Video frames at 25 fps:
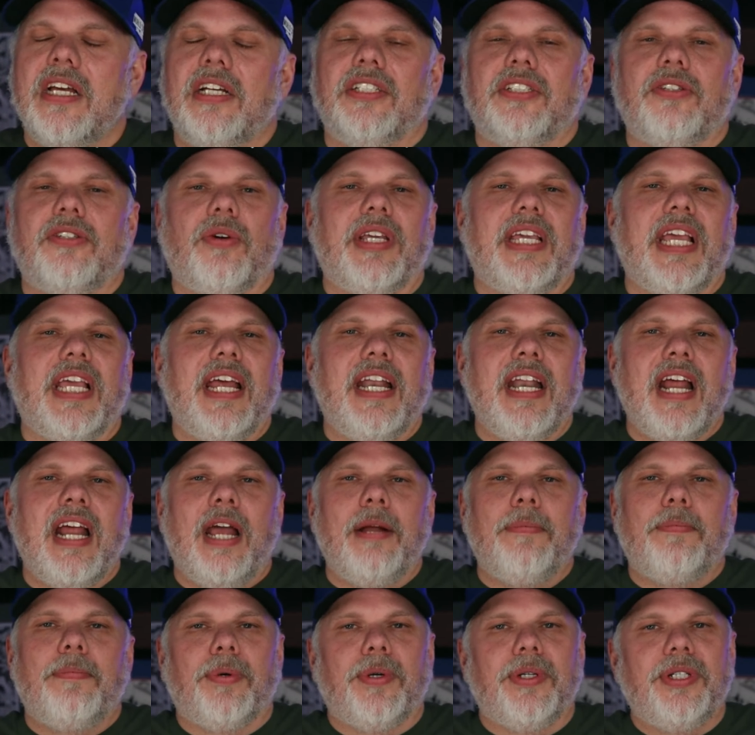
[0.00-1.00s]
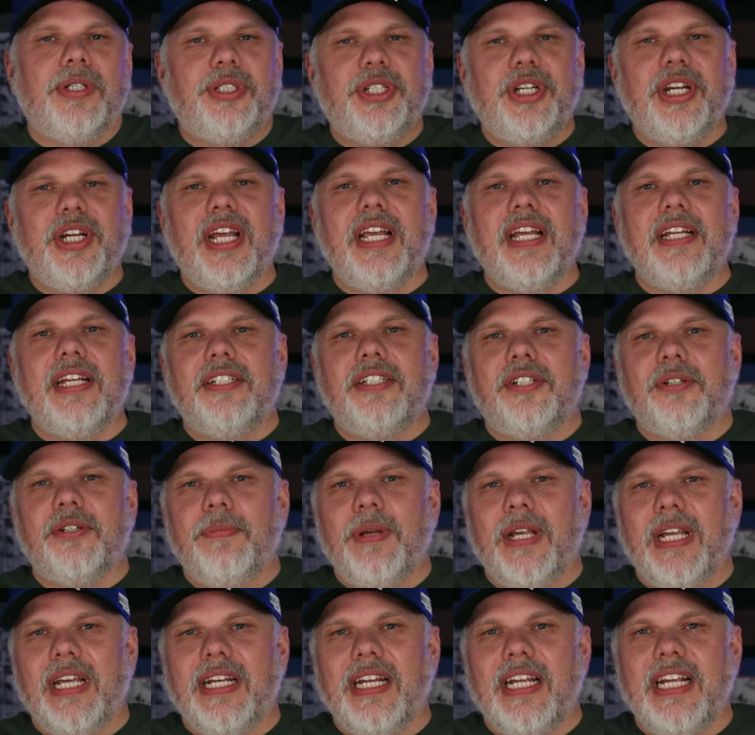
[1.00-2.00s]
So again, I appreciate you
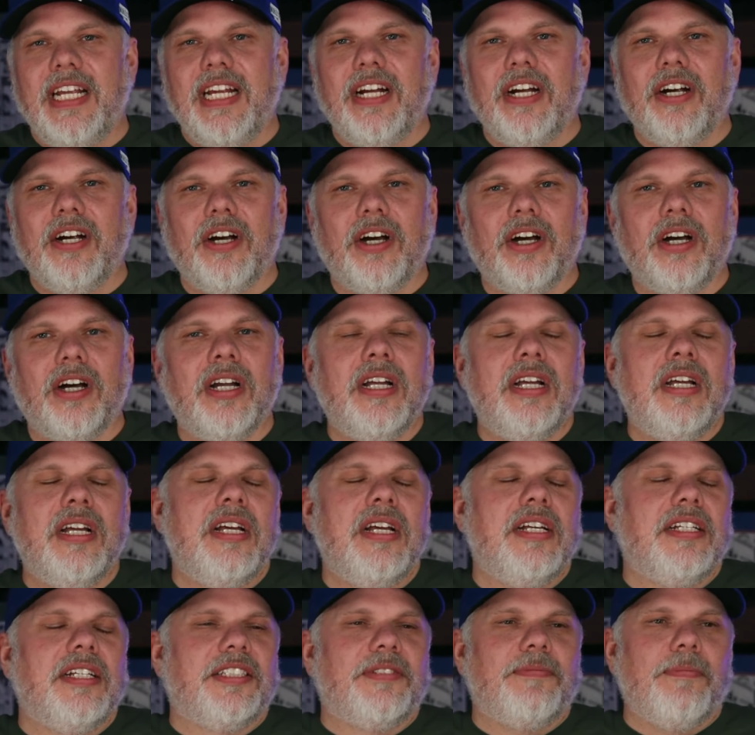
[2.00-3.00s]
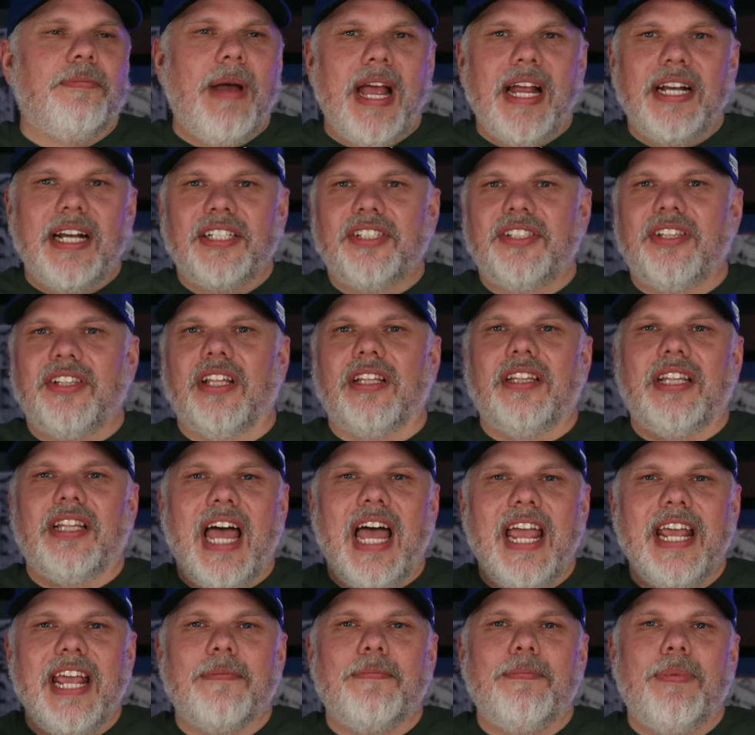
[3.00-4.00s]
being here. Smash the
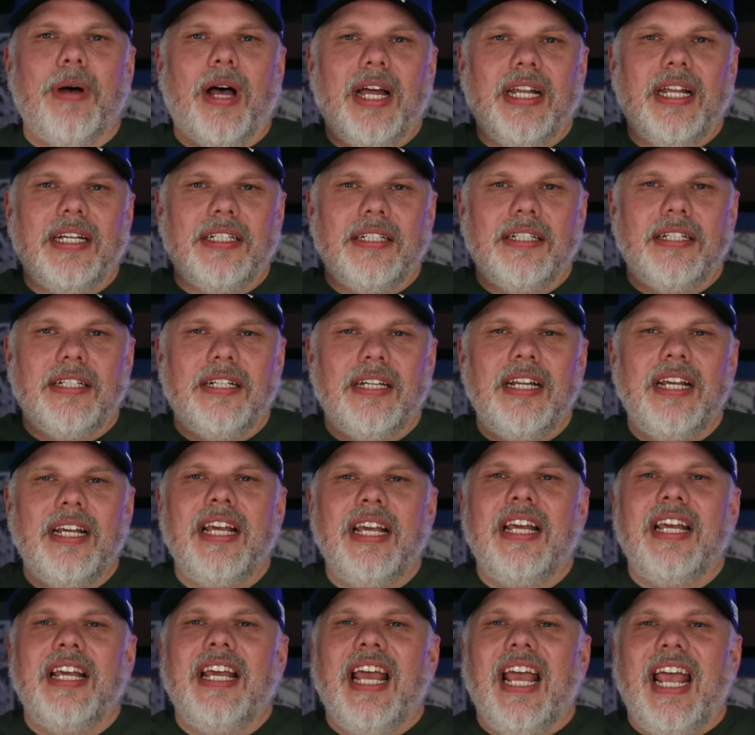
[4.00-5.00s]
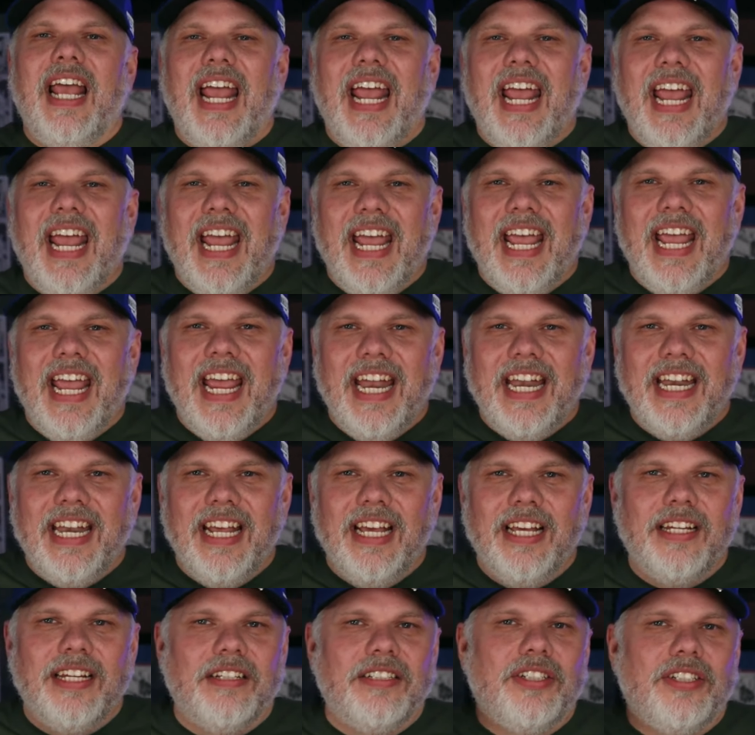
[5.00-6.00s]
like button
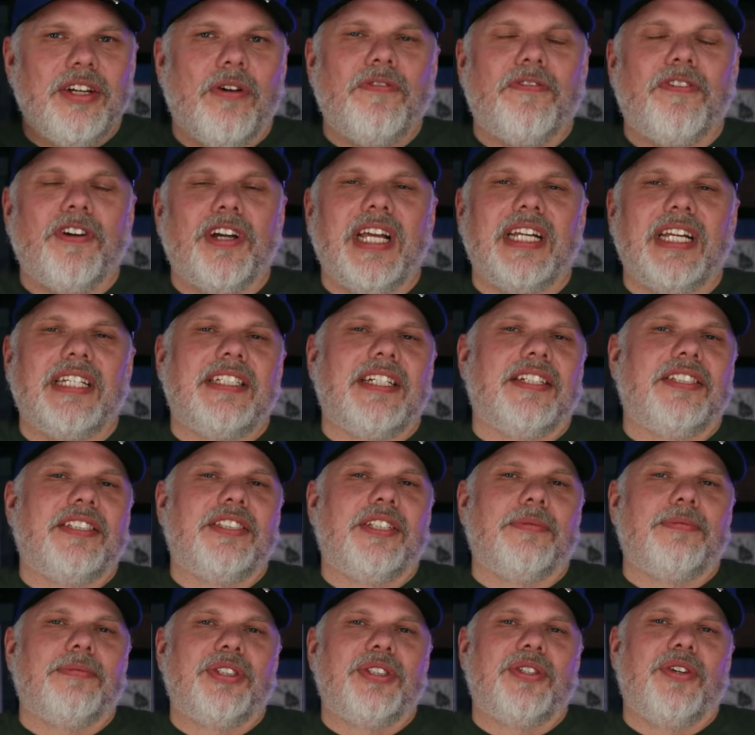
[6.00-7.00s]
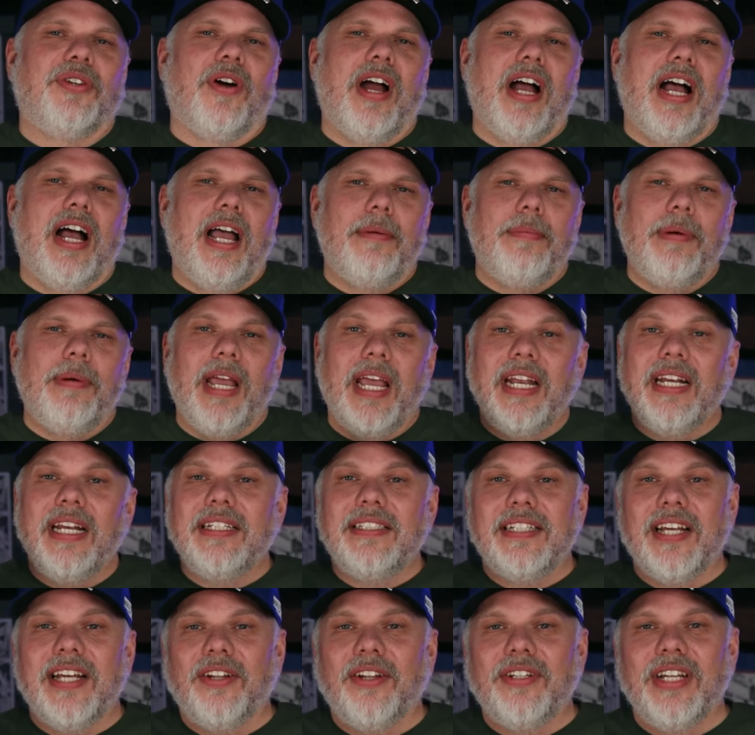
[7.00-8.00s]
and don't forget to subscribe. And
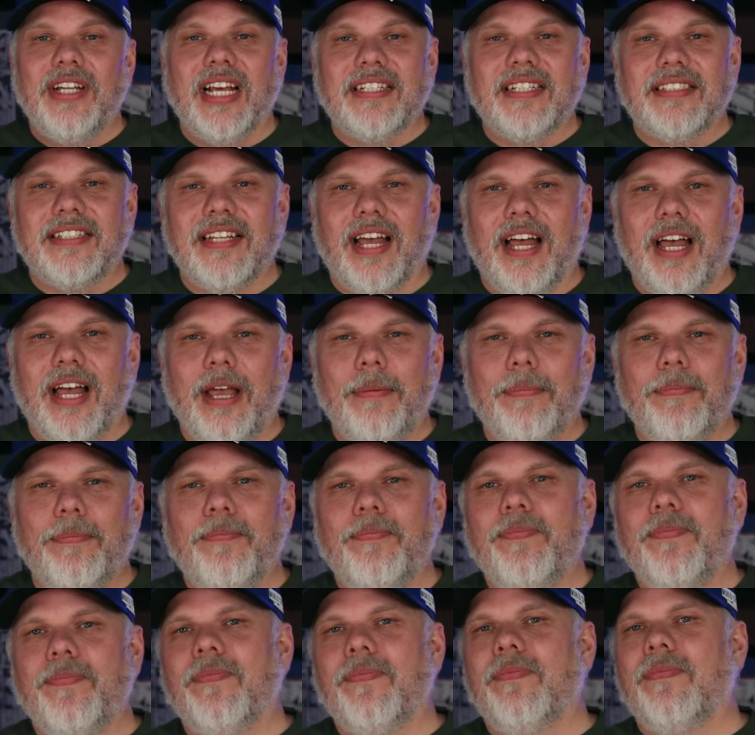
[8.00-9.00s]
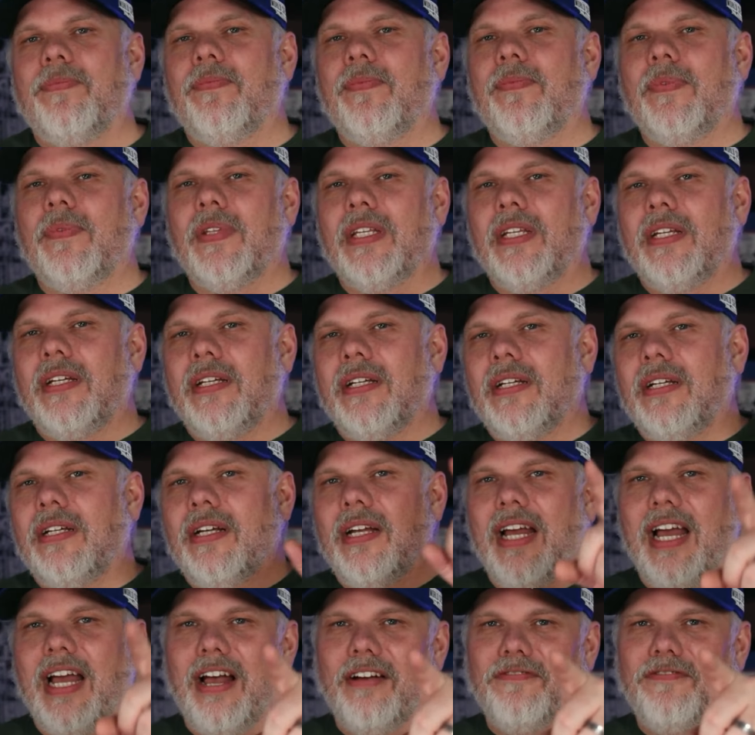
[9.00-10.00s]
until next time,
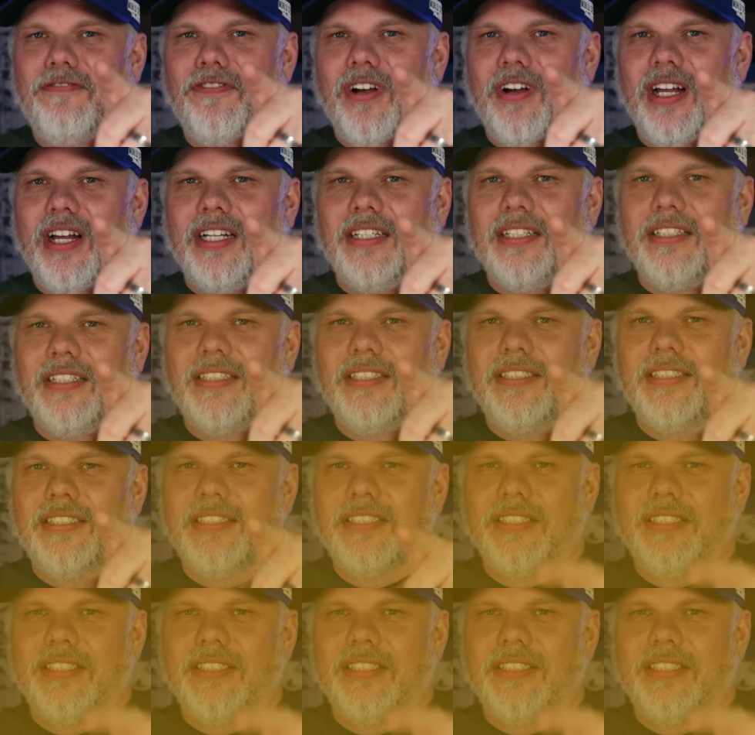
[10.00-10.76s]
have fun.